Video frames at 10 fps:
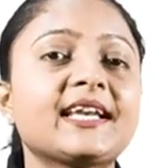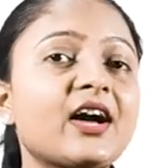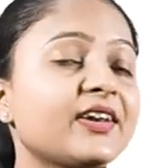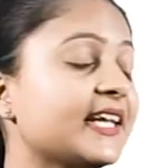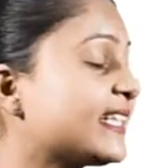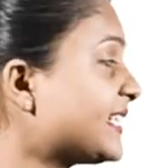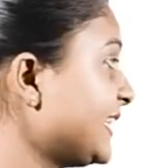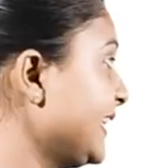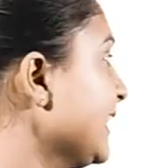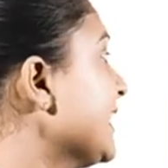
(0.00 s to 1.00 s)
Now let's
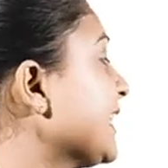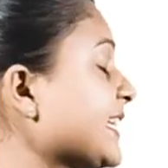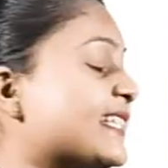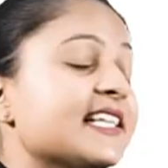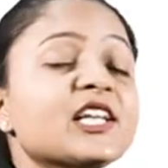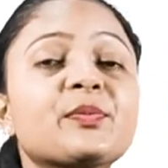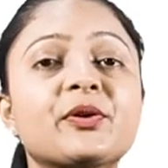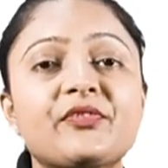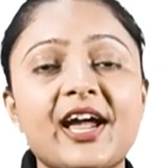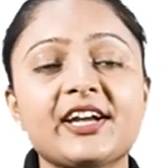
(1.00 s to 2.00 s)
see ki silk
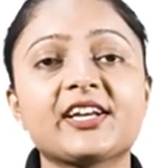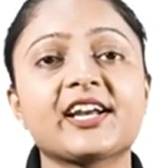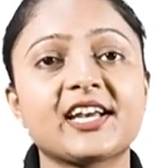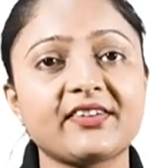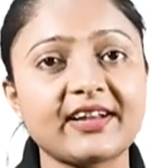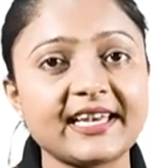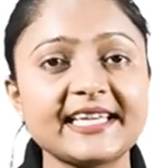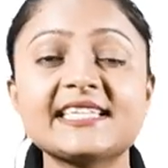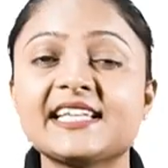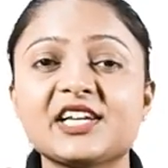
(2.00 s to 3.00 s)
provide karne
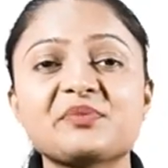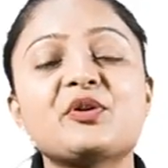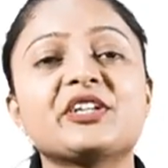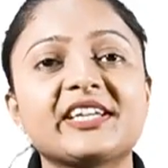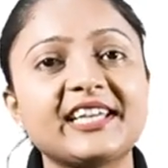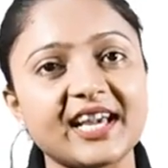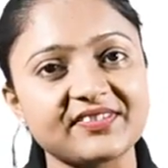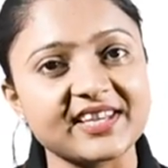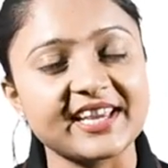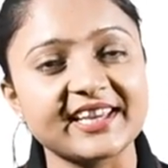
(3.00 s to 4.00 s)
wale silk moth ki
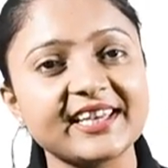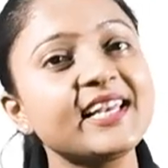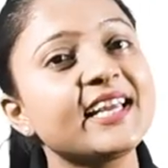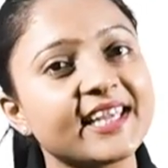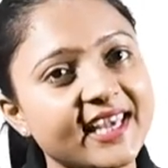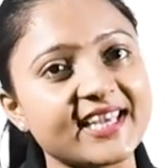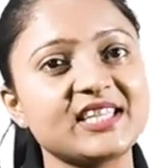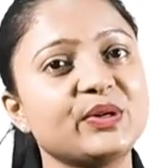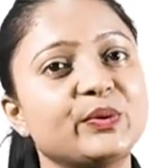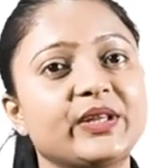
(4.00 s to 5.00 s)
life cycle
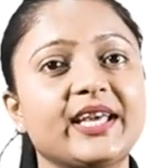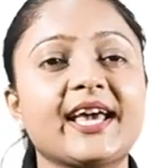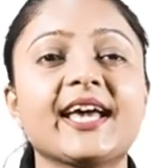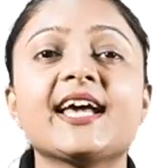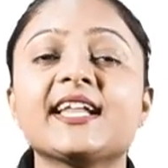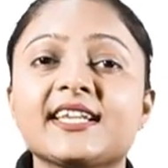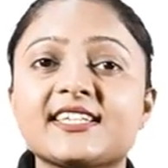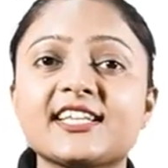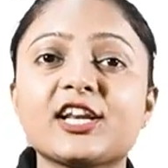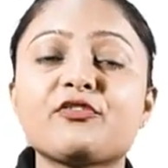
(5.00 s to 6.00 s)
kaisi hoti hai. The
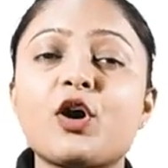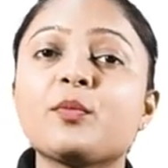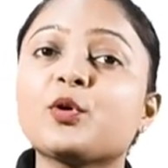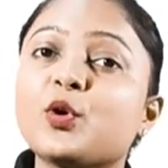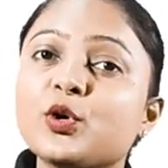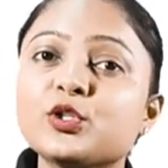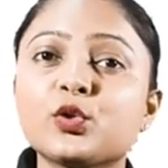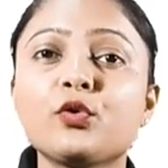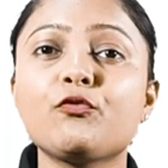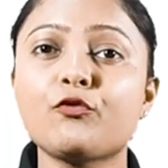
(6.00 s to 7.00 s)
silkworm goes
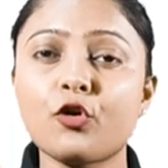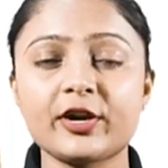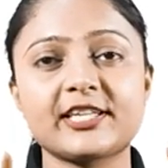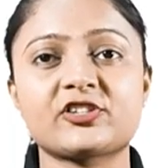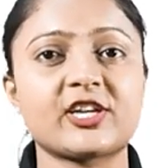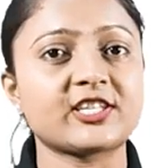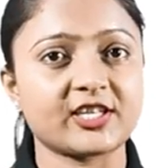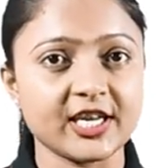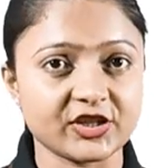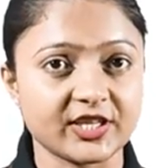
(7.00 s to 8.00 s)
through four distinct
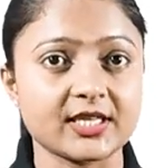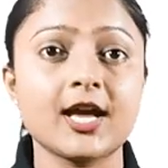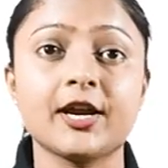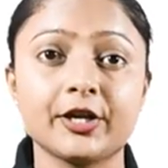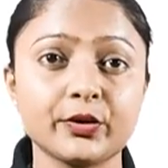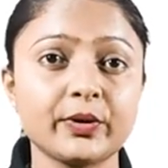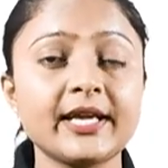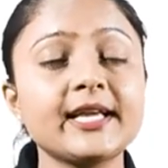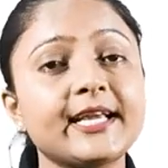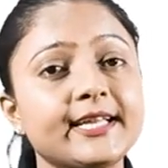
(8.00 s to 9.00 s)
stages
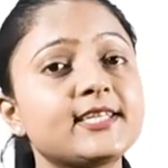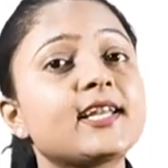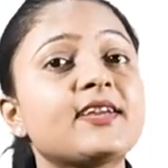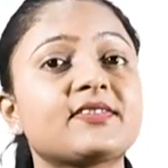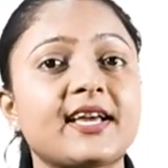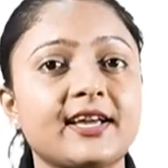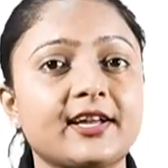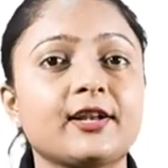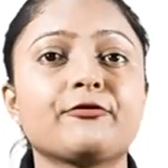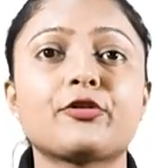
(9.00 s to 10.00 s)
during its life
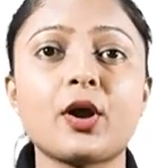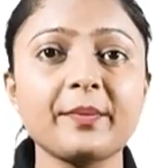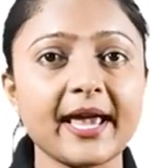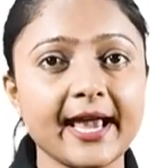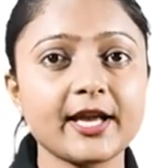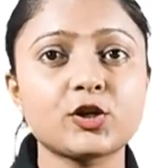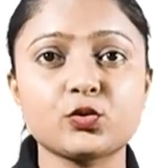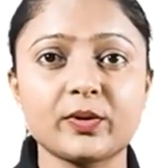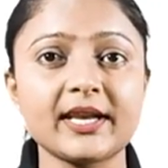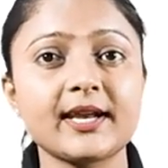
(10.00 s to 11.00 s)
cycle, from egg
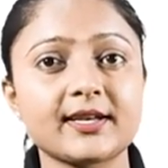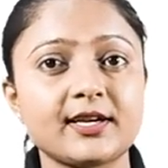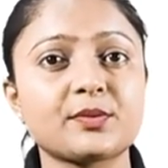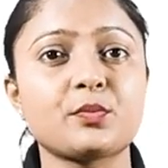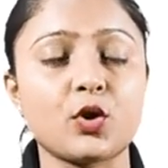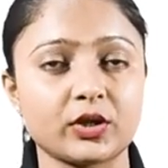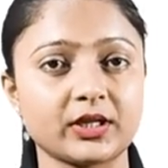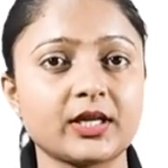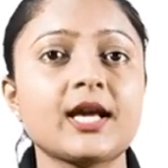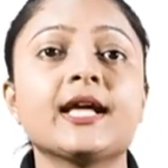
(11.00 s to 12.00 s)
to an adult
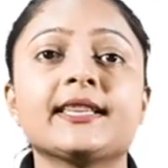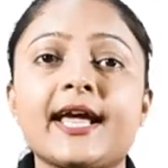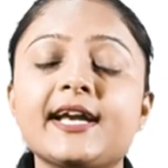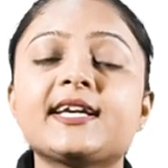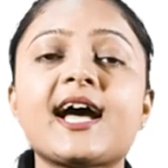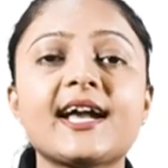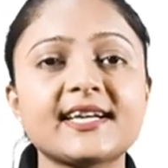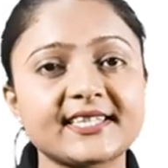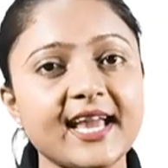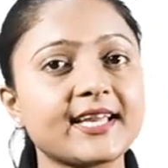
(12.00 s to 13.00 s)
moth. The
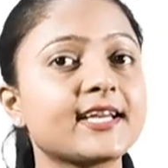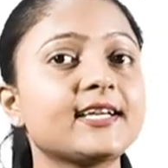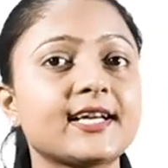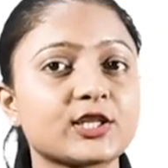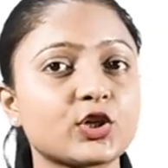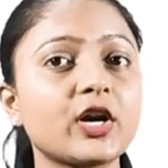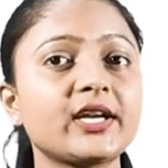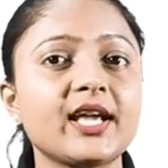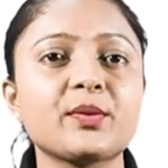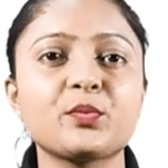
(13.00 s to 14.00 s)
entire cycle does
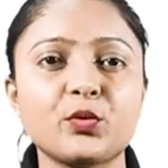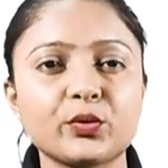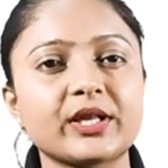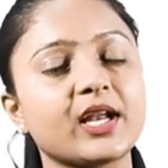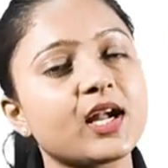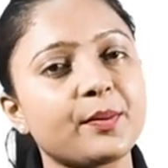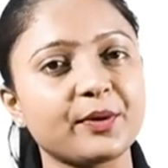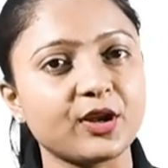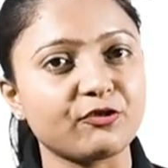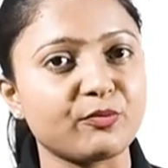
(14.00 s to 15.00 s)
not take more than a
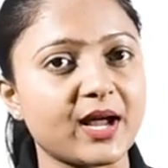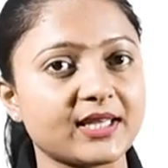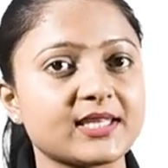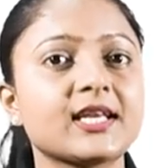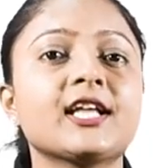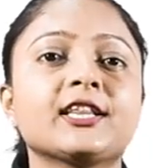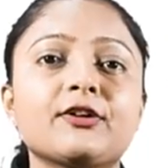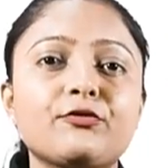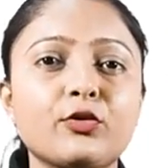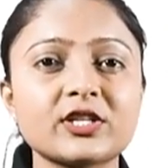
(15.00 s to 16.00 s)
couple of months.
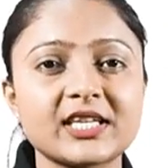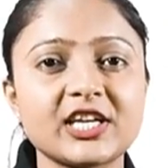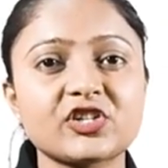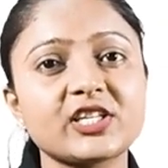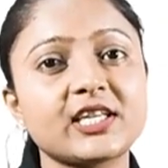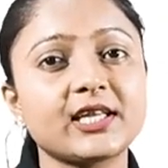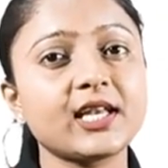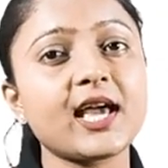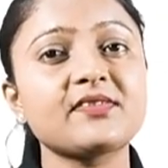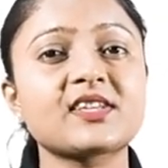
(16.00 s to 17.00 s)
The four stages in
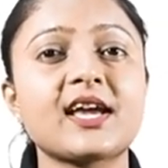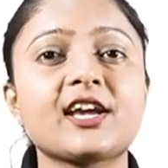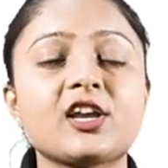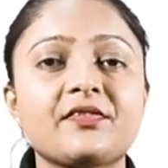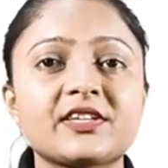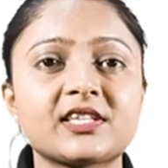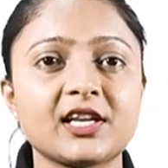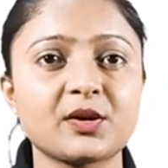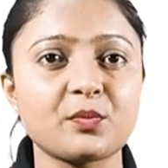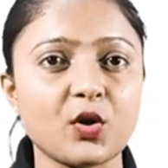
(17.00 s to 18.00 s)
the life cycle of a
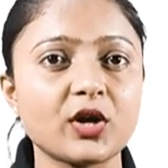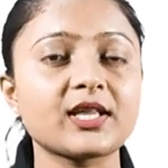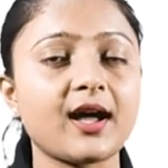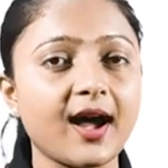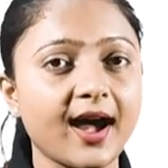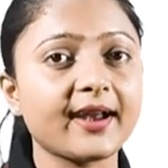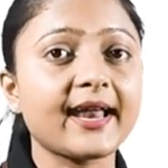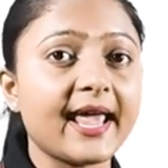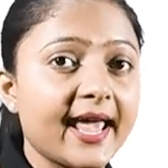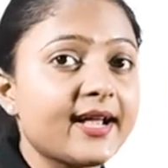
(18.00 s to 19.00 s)
silk moth are
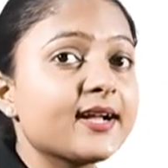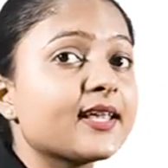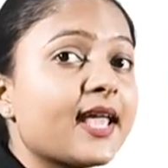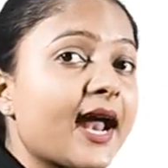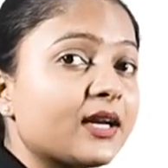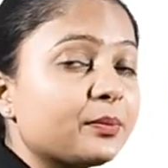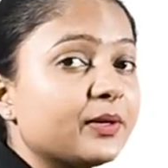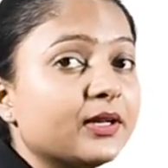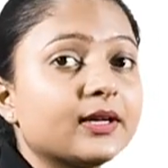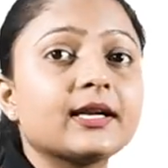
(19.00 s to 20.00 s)
egg,
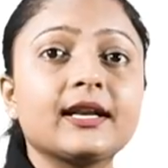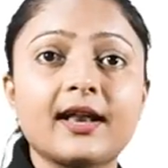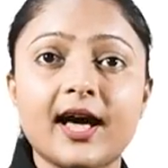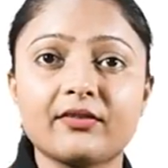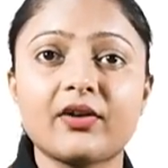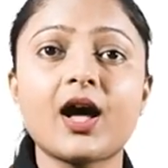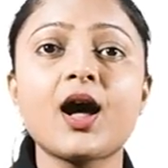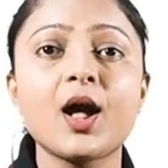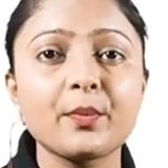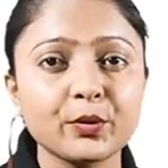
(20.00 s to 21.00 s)
caterpillar, larva,
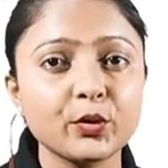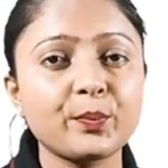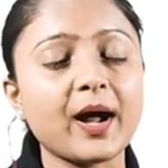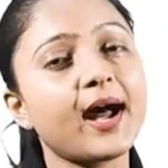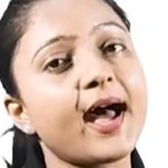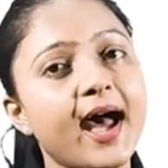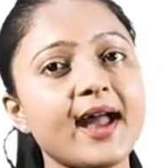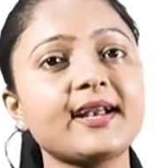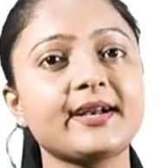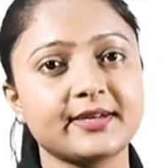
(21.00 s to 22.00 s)
pupa
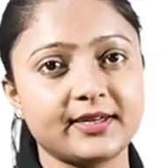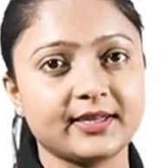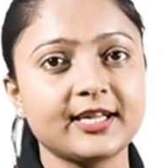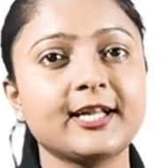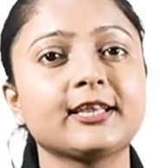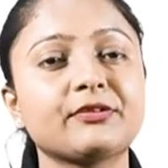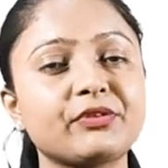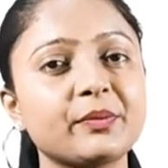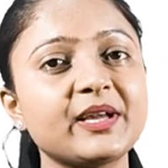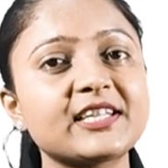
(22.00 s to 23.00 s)
and adult. The
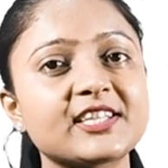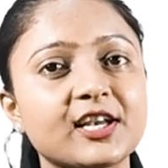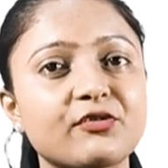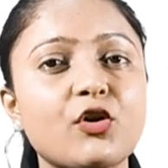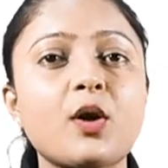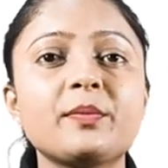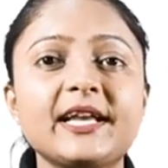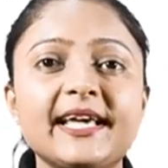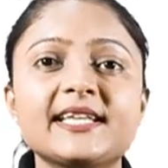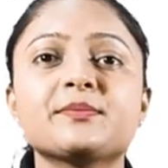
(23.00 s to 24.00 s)
female silkworm
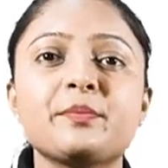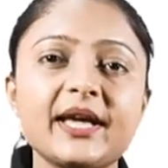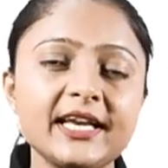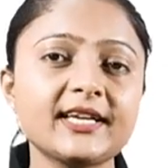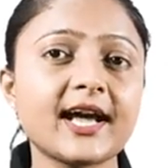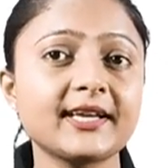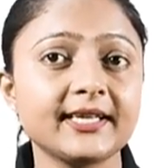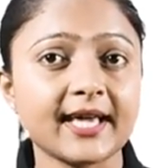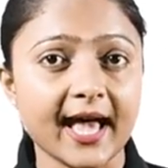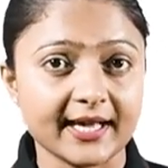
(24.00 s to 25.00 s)
lays many
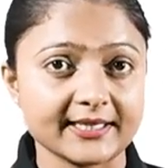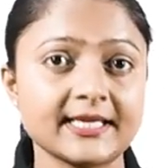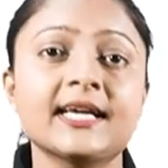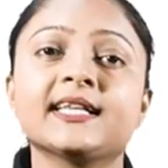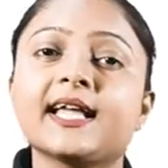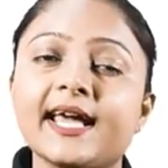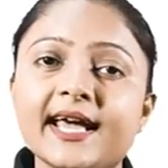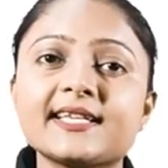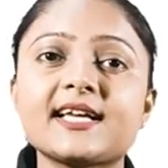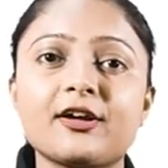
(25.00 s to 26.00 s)
tiny eggs. The
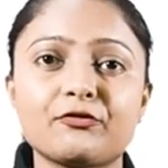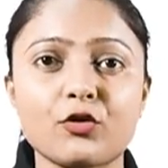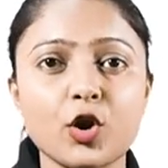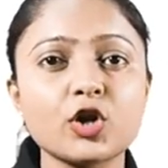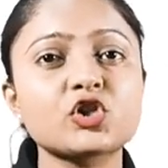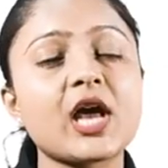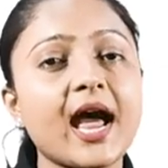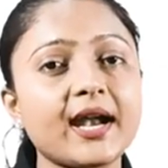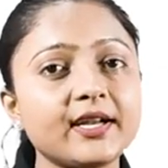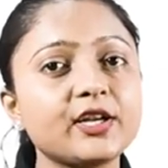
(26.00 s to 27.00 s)
eggs are washed
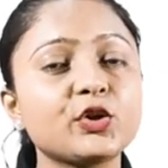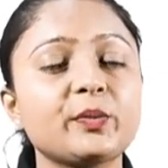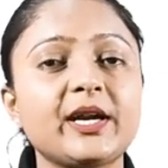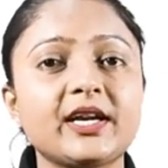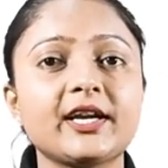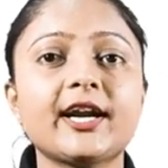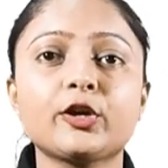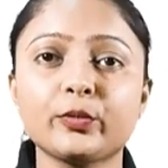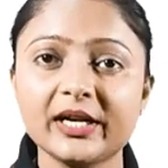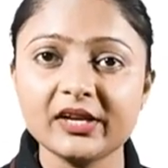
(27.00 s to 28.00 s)
and incubated
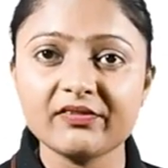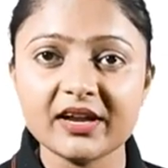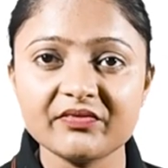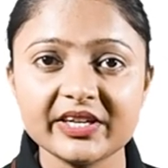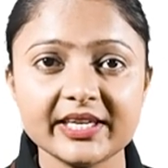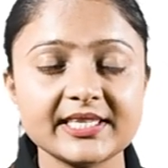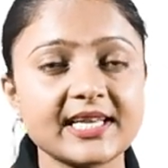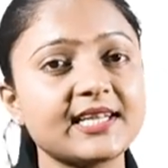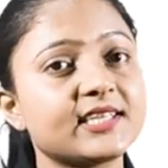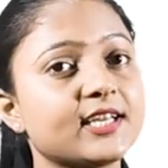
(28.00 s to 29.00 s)
at 25 degrees
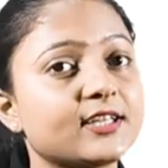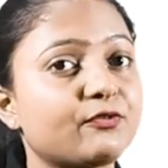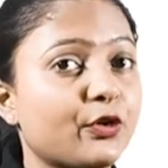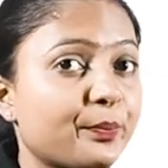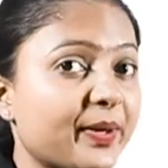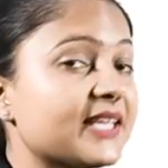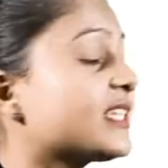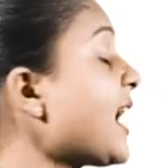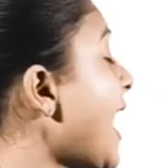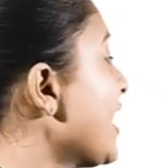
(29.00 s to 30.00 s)
Celsius for
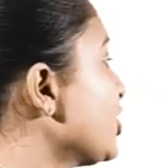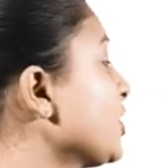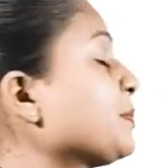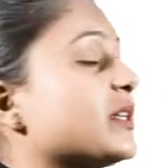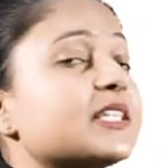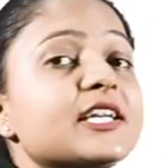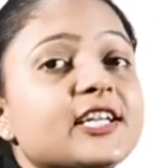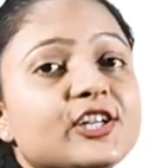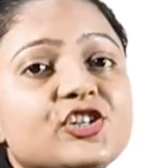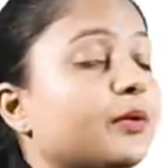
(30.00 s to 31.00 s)
best hatching
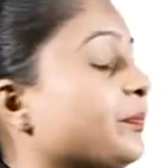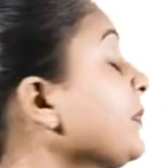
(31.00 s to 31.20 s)
percentage.